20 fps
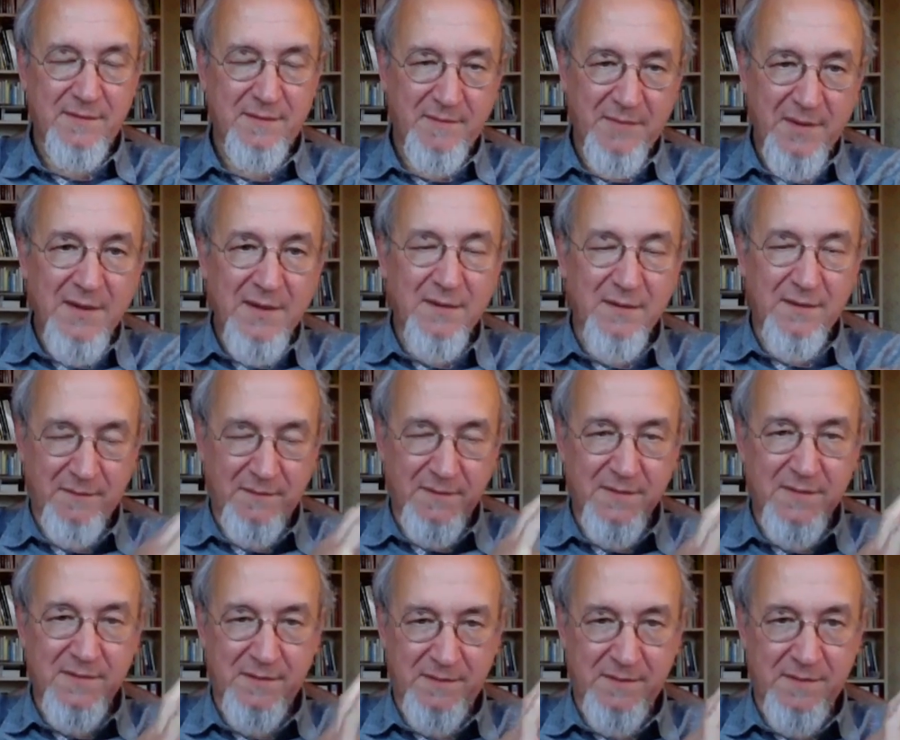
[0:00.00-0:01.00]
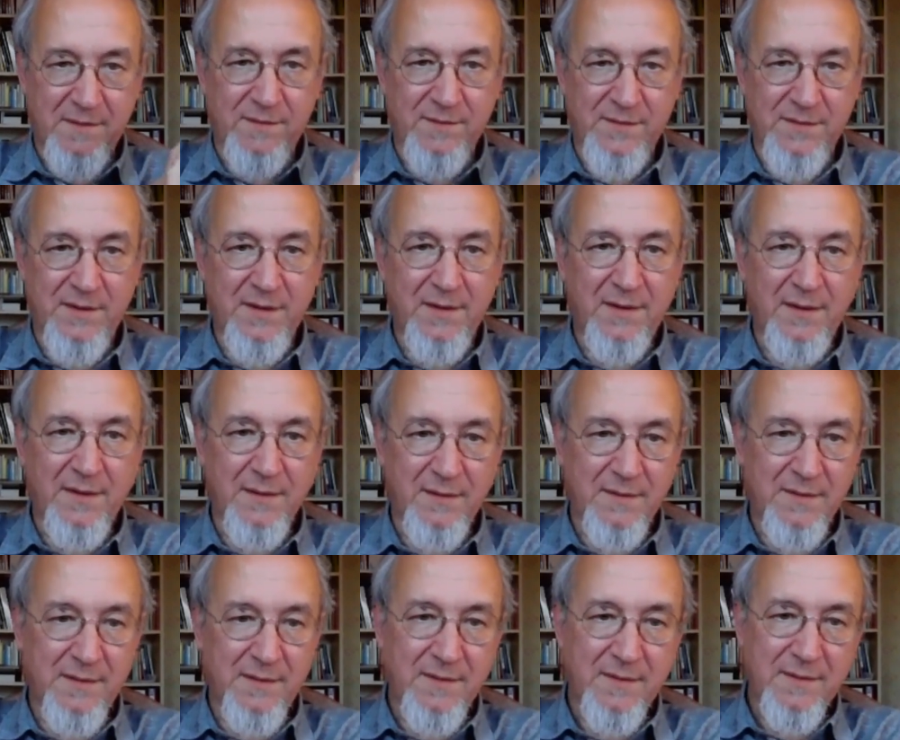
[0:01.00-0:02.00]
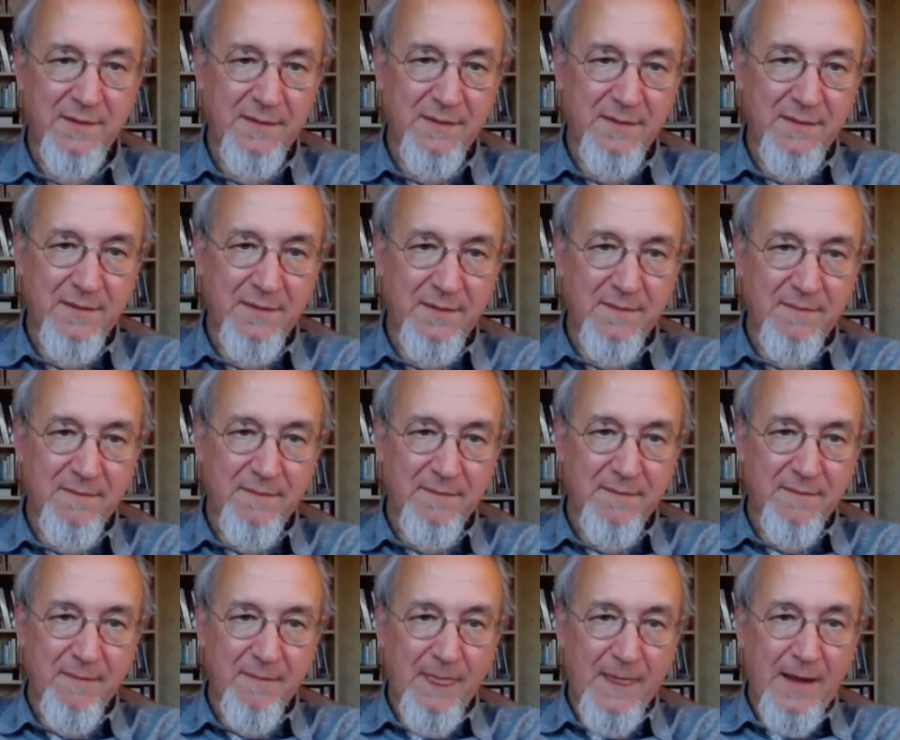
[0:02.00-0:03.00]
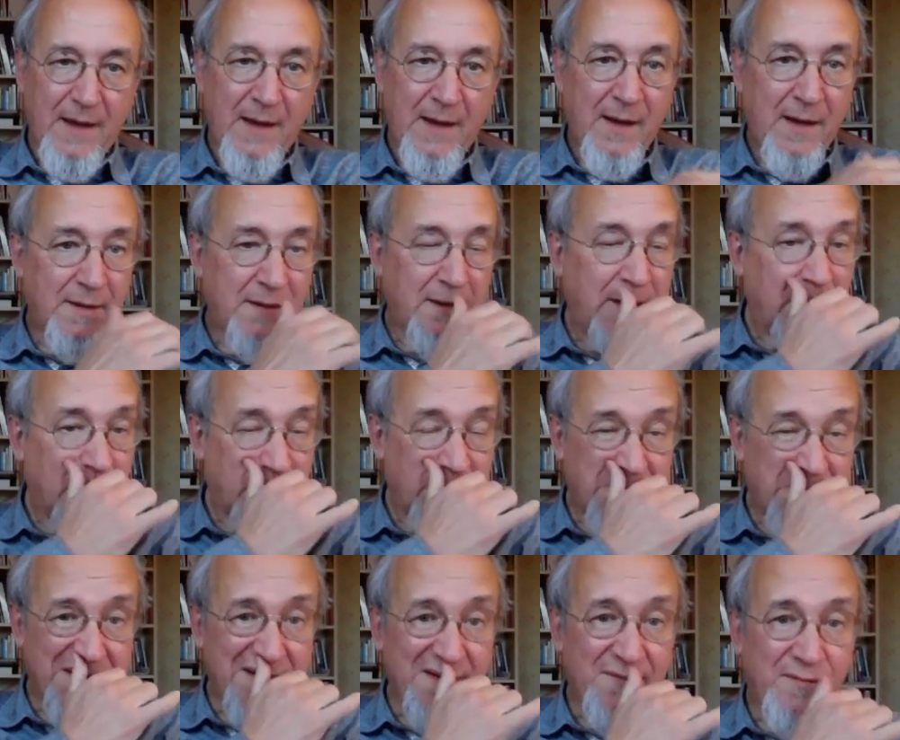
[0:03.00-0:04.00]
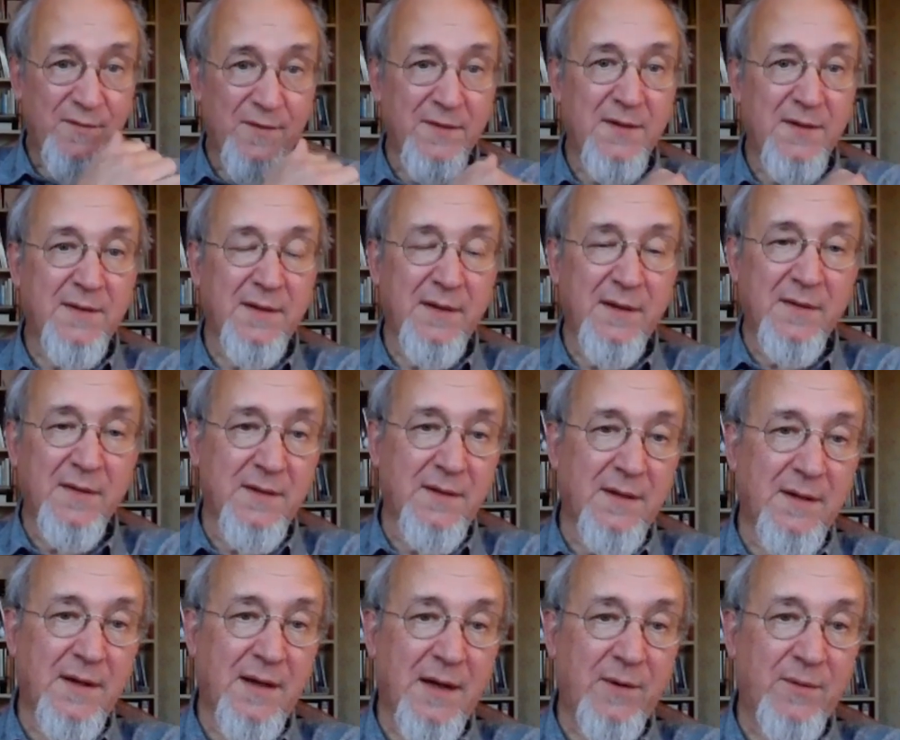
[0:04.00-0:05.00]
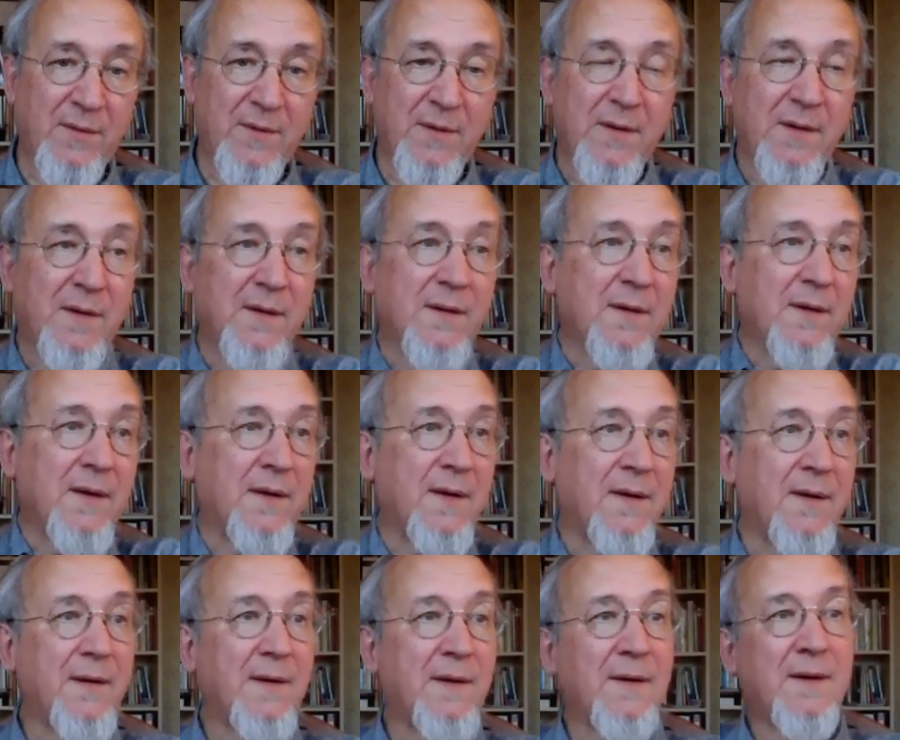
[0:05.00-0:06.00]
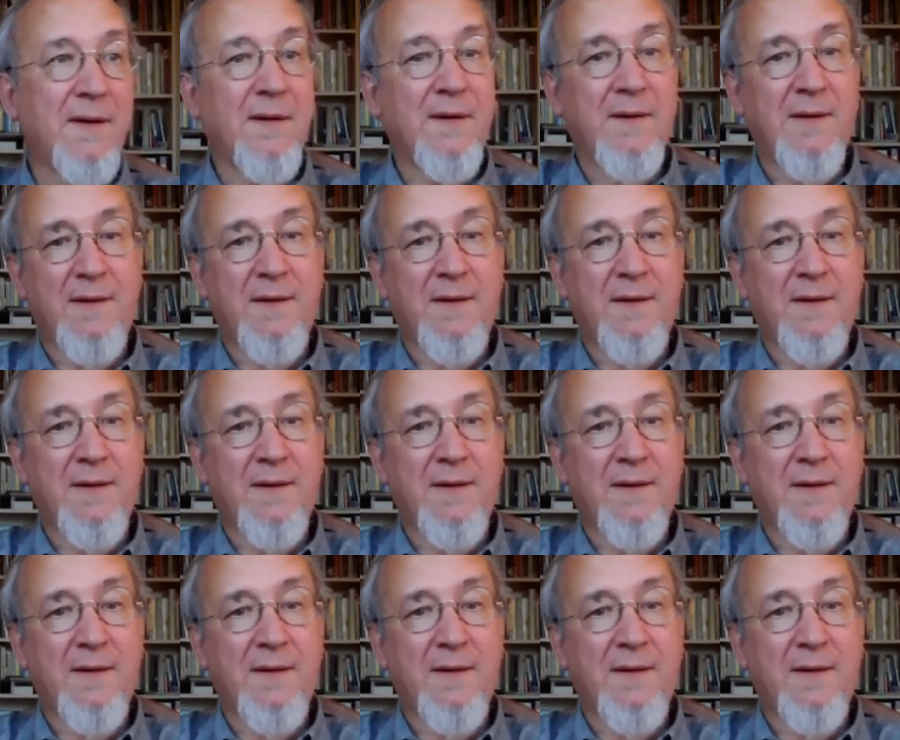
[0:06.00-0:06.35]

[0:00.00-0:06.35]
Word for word: but it was closely linked. And interestingly, for that reason, now in uh, uh,